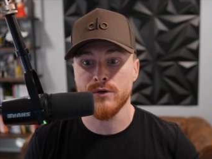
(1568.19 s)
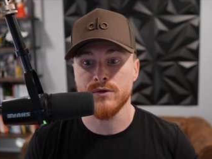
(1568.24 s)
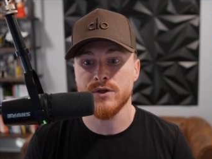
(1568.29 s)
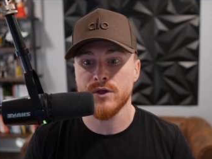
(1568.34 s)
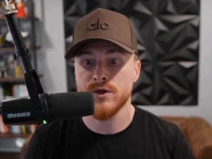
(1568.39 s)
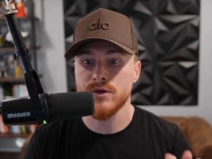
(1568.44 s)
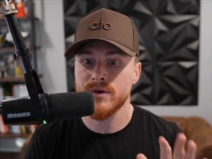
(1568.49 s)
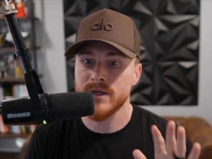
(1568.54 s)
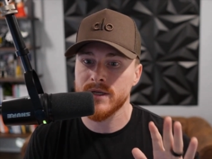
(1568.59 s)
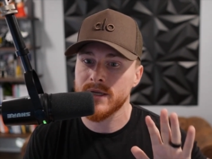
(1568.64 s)
So
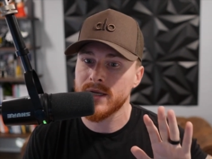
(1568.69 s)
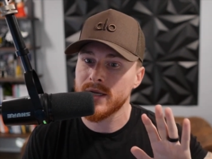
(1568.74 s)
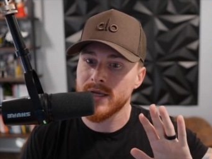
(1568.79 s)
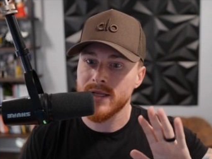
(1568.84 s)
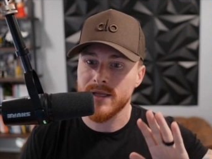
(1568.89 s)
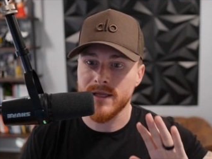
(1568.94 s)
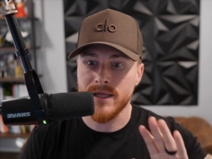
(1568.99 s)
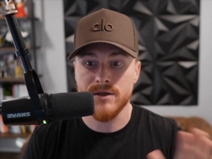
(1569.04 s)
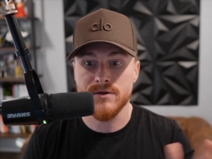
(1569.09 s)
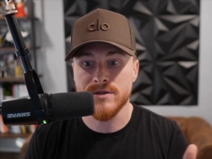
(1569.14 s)
you can,
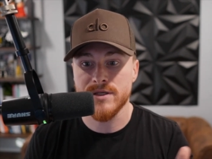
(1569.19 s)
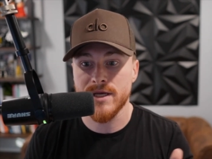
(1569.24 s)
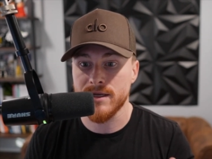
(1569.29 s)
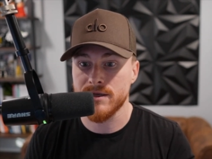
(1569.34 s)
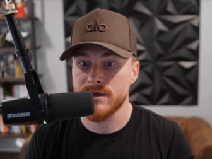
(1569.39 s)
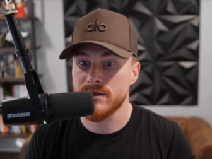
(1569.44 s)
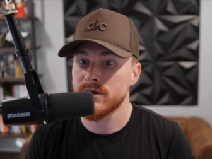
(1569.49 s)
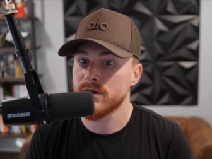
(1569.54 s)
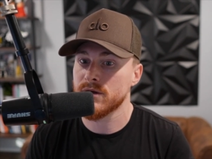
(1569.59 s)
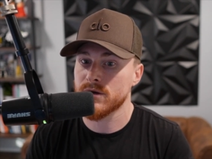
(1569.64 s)
like you
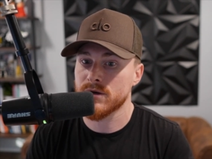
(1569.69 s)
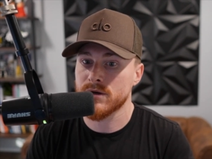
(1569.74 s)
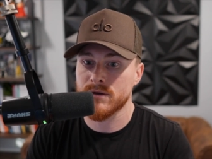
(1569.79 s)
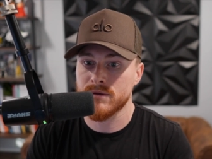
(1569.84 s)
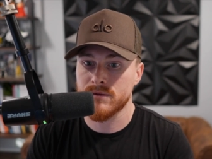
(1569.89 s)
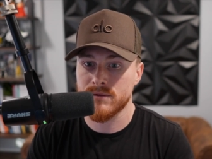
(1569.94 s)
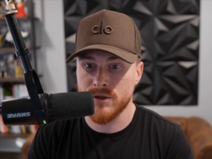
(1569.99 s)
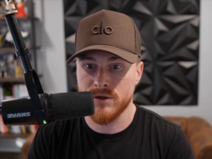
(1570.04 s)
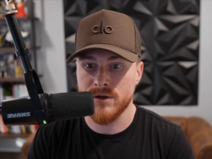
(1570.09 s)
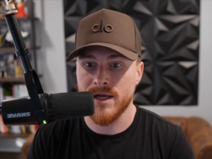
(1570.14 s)
said, your
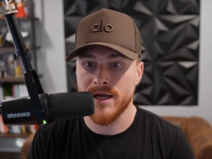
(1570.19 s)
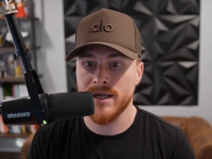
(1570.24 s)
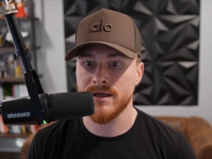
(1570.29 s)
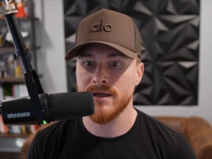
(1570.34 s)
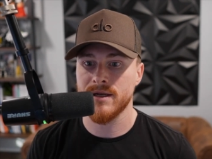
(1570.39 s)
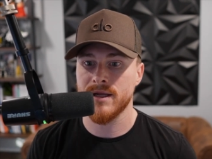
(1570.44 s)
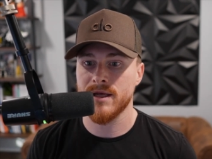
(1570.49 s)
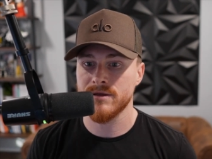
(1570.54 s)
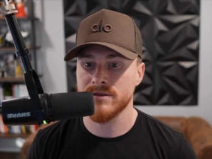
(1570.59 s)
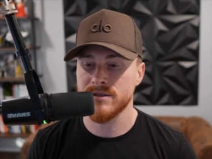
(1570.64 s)
client in
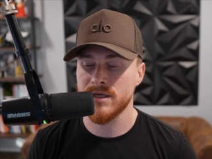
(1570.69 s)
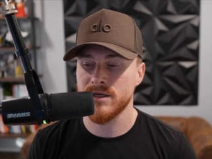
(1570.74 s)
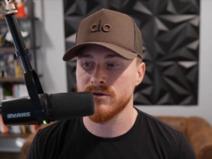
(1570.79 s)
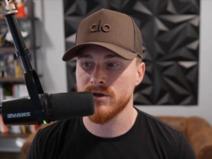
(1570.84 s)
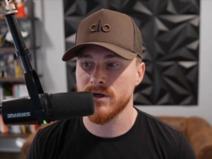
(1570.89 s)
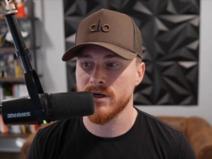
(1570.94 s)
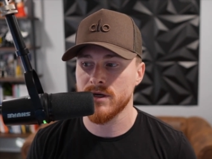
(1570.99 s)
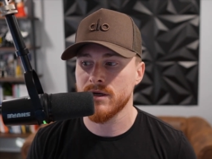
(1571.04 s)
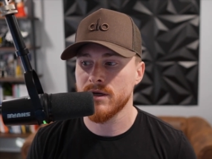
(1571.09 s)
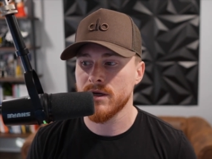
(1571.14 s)

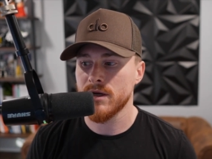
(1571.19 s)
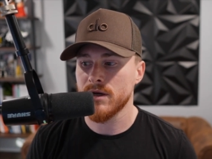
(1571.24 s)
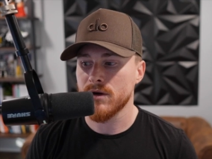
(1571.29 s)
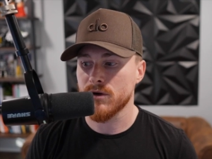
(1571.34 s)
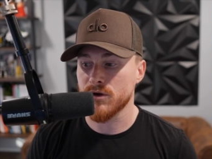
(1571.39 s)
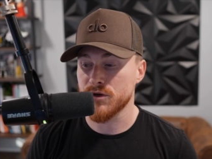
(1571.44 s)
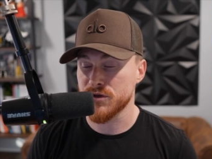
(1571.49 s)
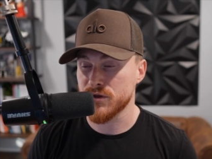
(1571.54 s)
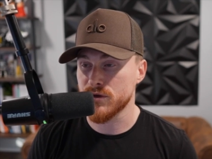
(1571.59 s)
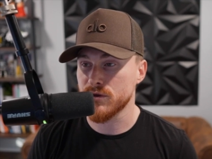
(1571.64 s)
Alexandria
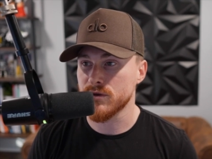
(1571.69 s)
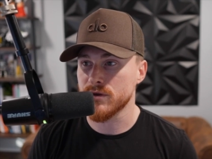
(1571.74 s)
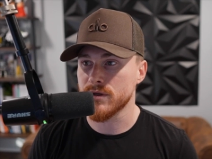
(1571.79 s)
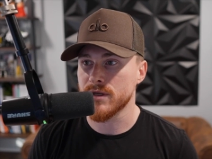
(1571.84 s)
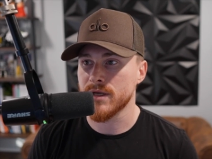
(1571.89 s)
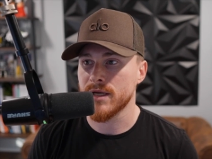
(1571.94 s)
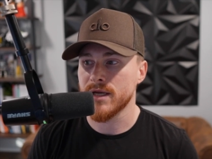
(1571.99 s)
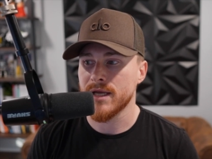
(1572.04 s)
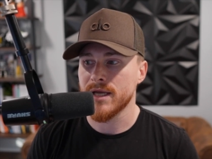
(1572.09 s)
or a student,